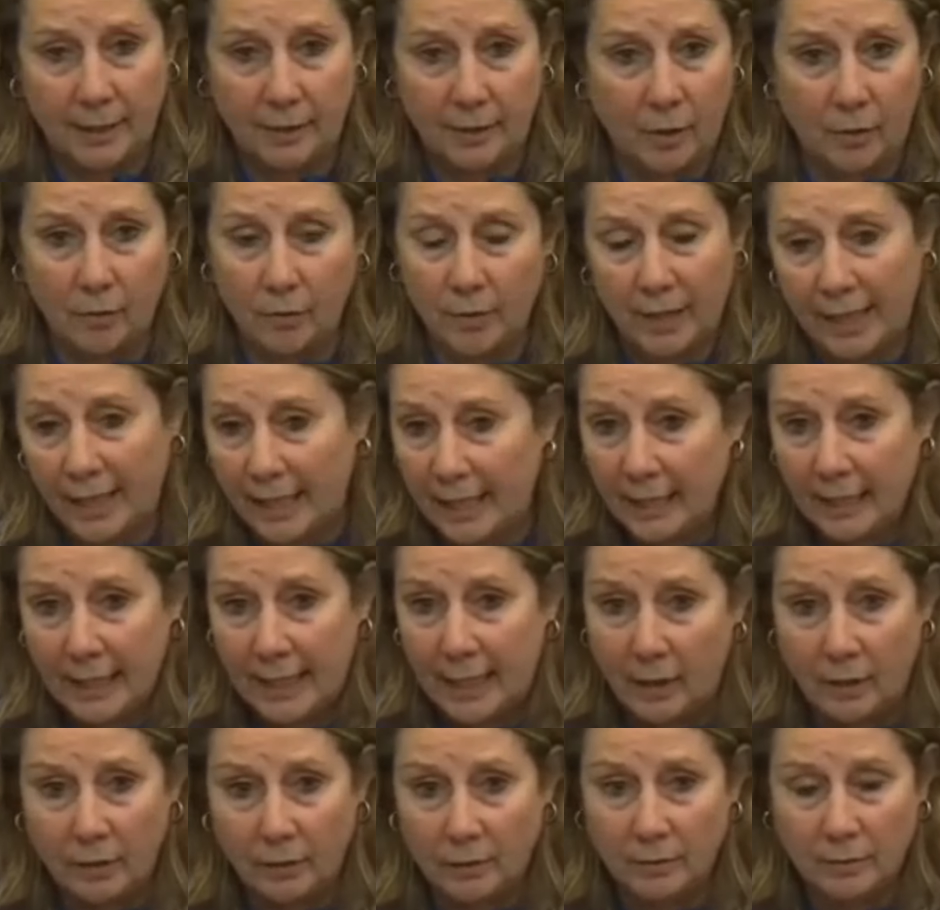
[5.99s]
the
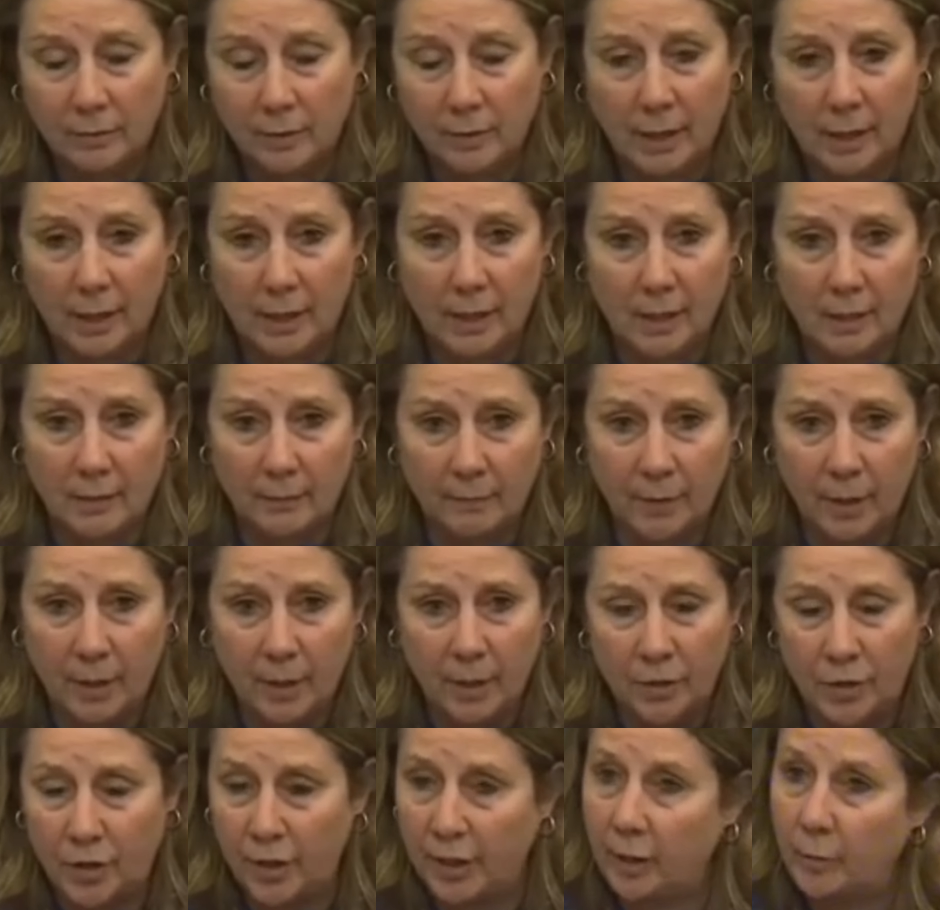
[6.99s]
Minnesota Lynx and the New
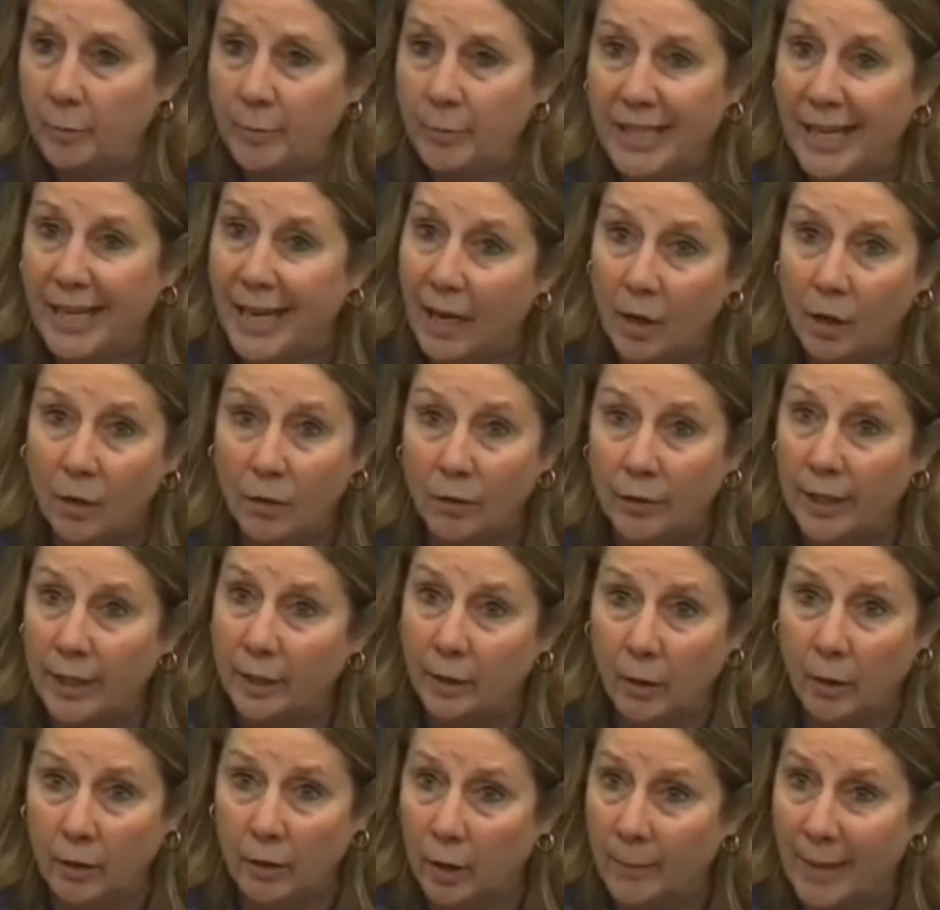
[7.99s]
York Liberty, where the New
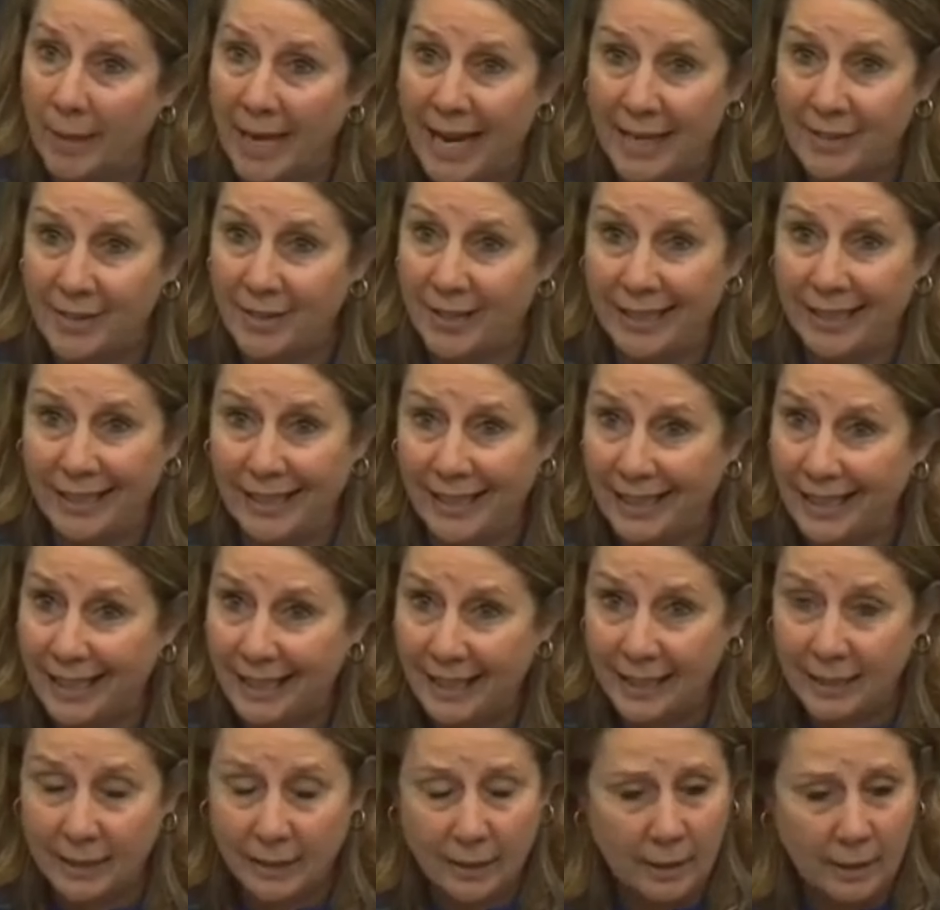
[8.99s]
York Liberty held off the
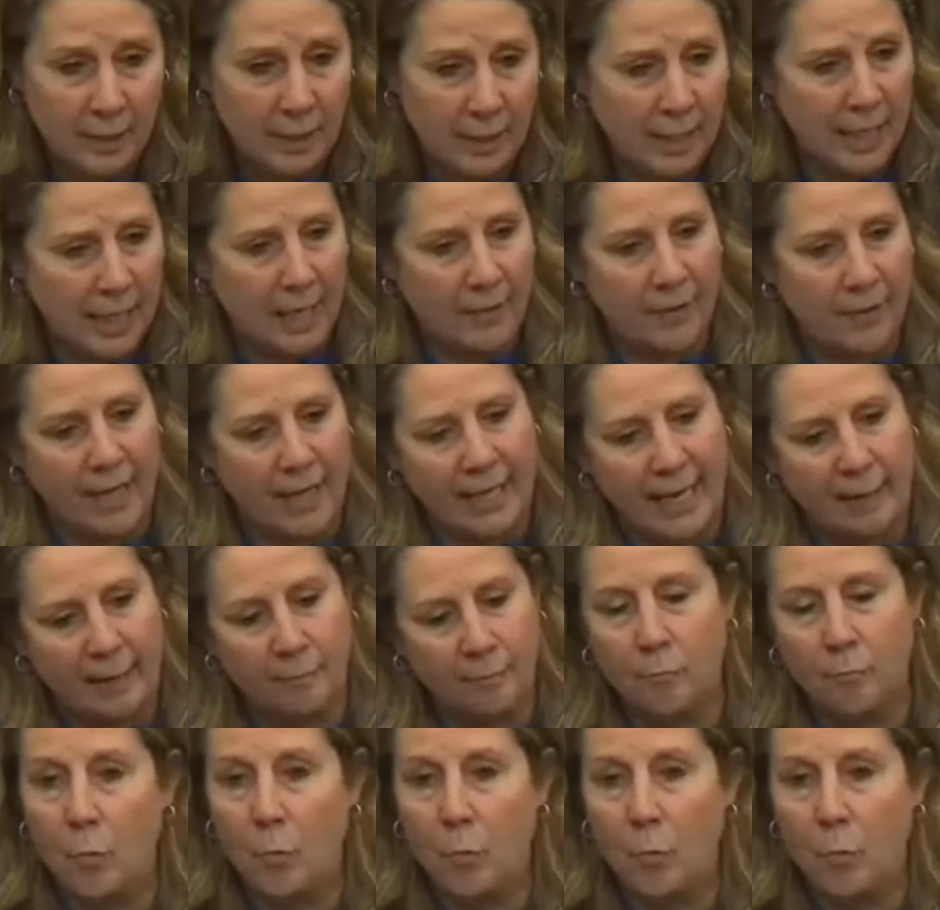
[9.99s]
Minnesota Lynx